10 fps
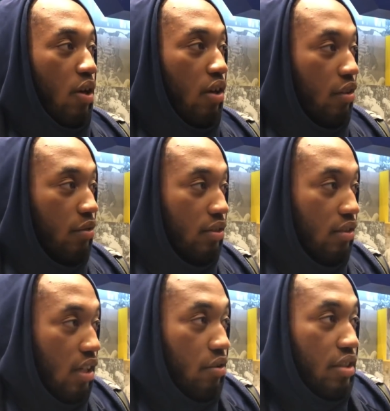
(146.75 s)
well.
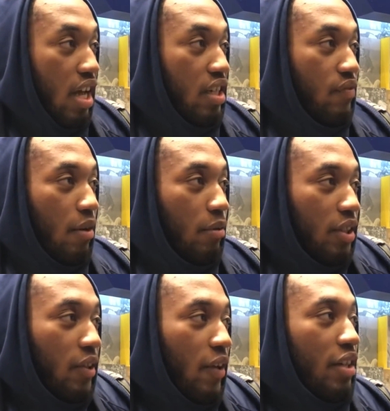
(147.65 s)
I was satisfied with
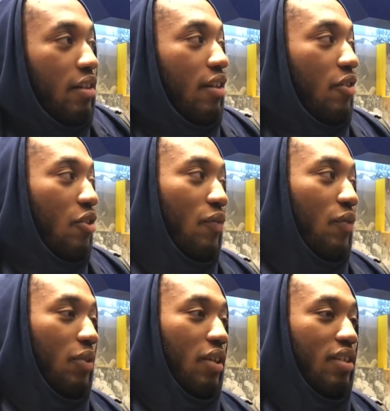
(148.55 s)
the grade. There were a
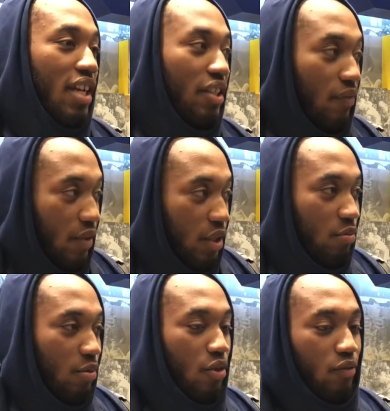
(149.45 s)
few things I had to fix,
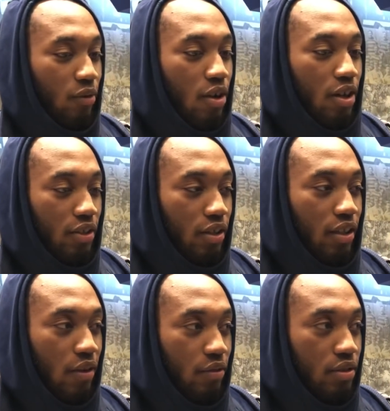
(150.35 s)
but overall I thought
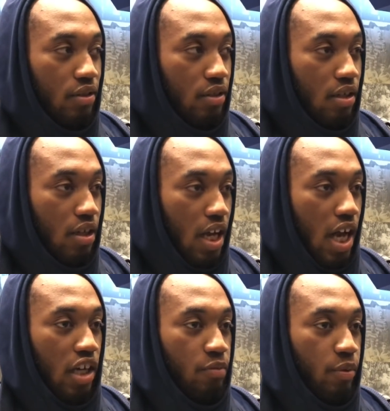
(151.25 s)

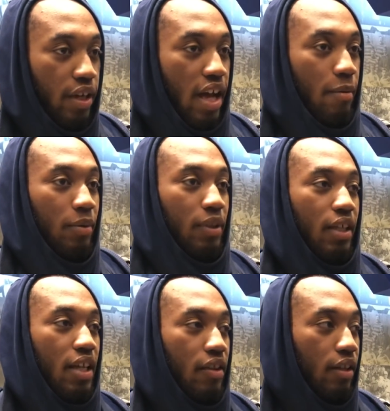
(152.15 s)
I was pretty happy with
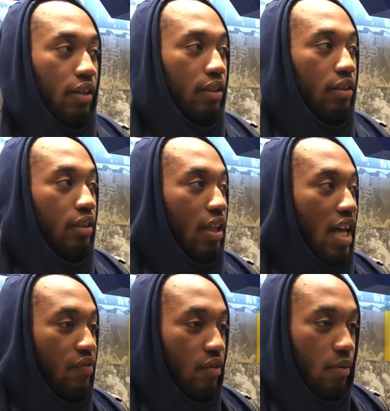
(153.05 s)
it. I think in the
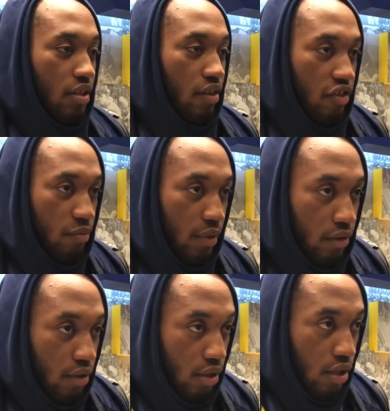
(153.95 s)
last few weeks I've just been
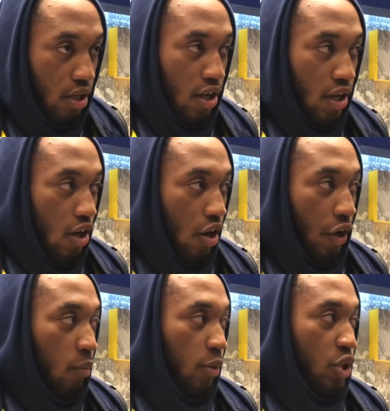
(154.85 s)
on
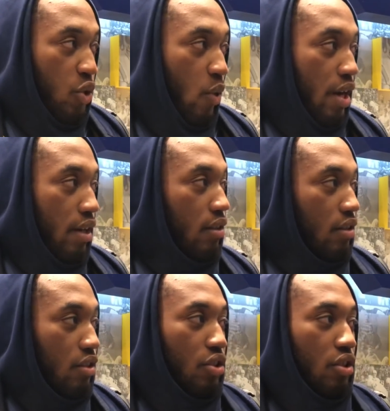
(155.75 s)
an upward trend,
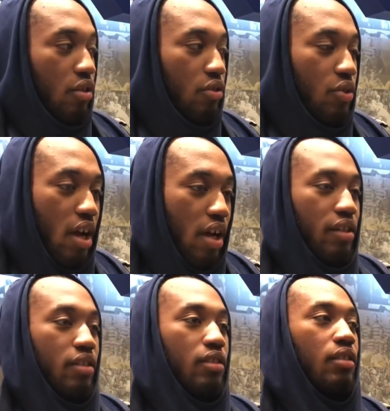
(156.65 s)
just, you know, trying
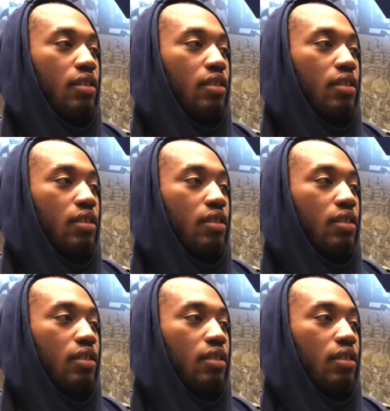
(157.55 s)
to